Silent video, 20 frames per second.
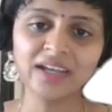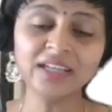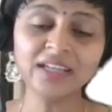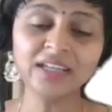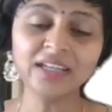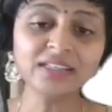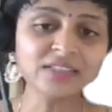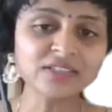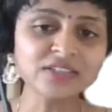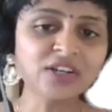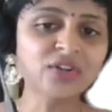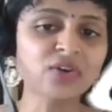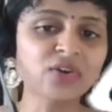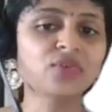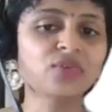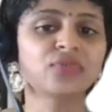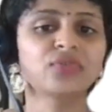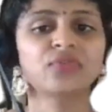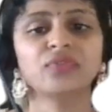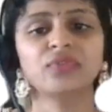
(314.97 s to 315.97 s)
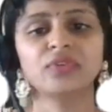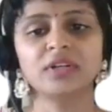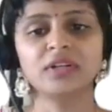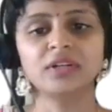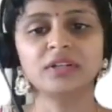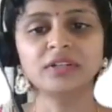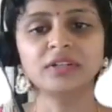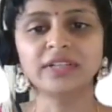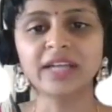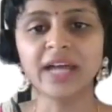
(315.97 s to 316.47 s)
instead of
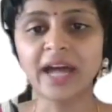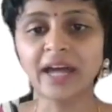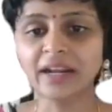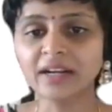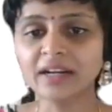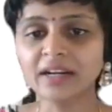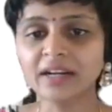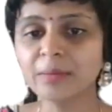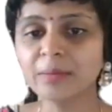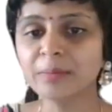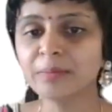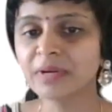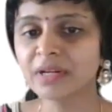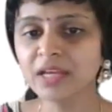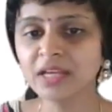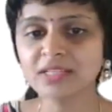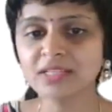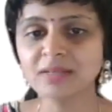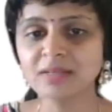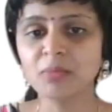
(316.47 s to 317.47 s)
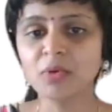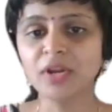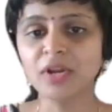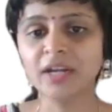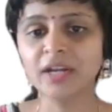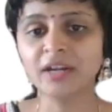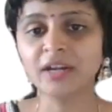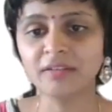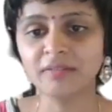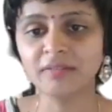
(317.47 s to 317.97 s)
directly bringing some
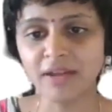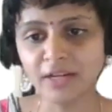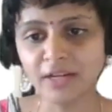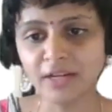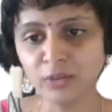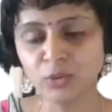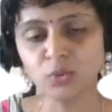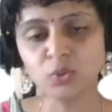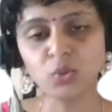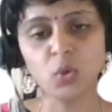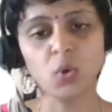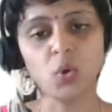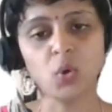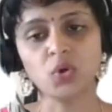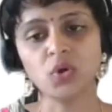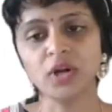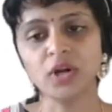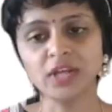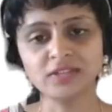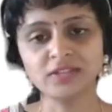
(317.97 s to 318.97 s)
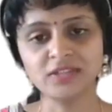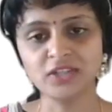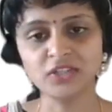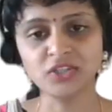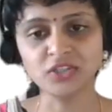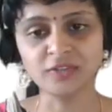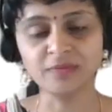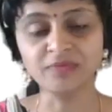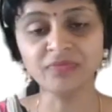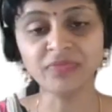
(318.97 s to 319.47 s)
monetary value to the
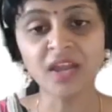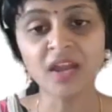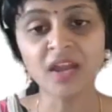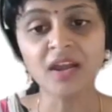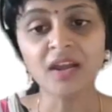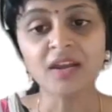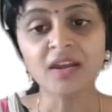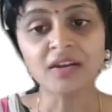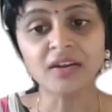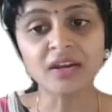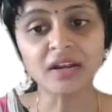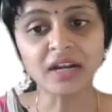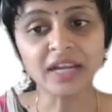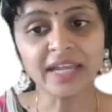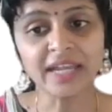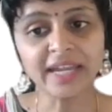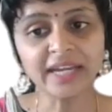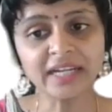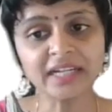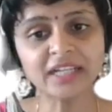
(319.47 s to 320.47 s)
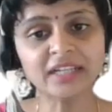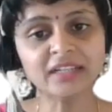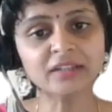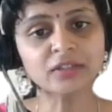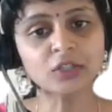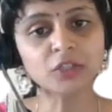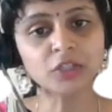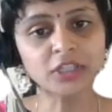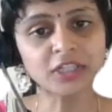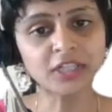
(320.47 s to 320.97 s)
organization, creating
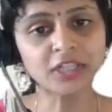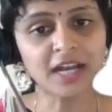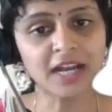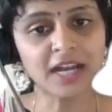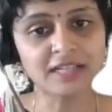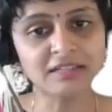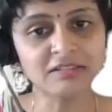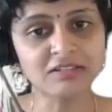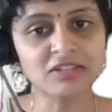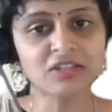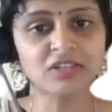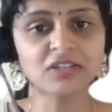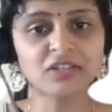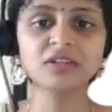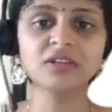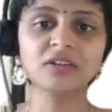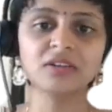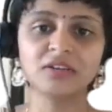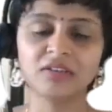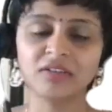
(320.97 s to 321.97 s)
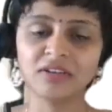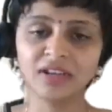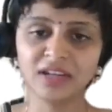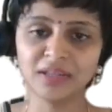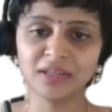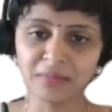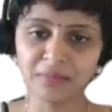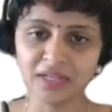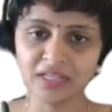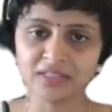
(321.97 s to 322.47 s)
the good culture
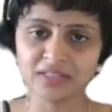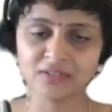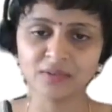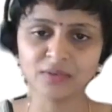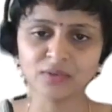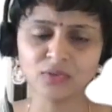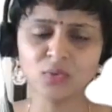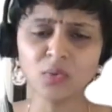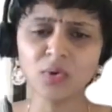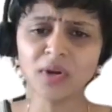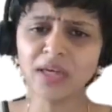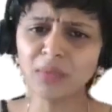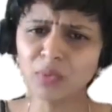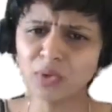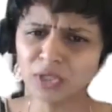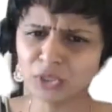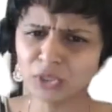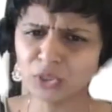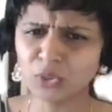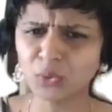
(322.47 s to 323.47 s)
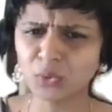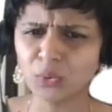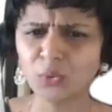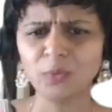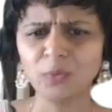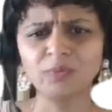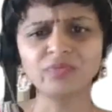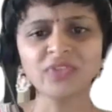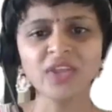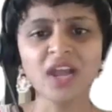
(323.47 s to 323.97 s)
really means. So, what I will
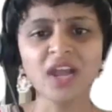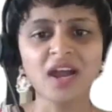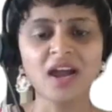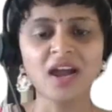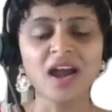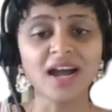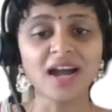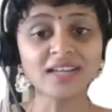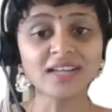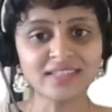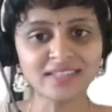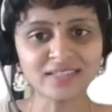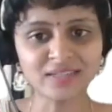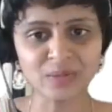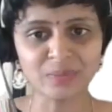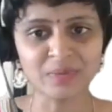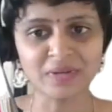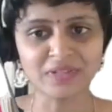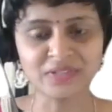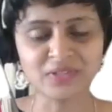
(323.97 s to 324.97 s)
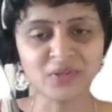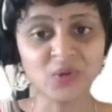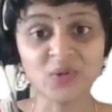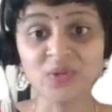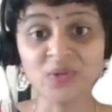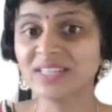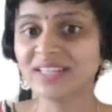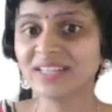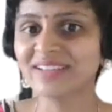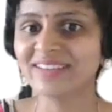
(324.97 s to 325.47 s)
do as a scrum master or
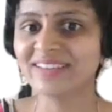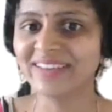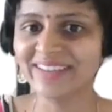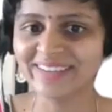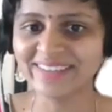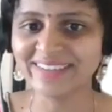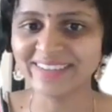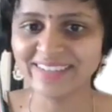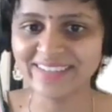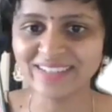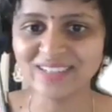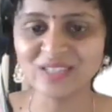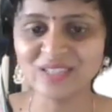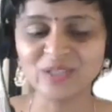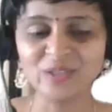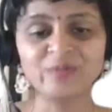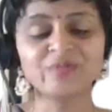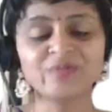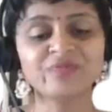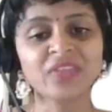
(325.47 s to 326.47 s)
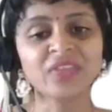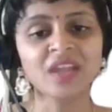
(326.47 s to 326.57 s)
as a great leader,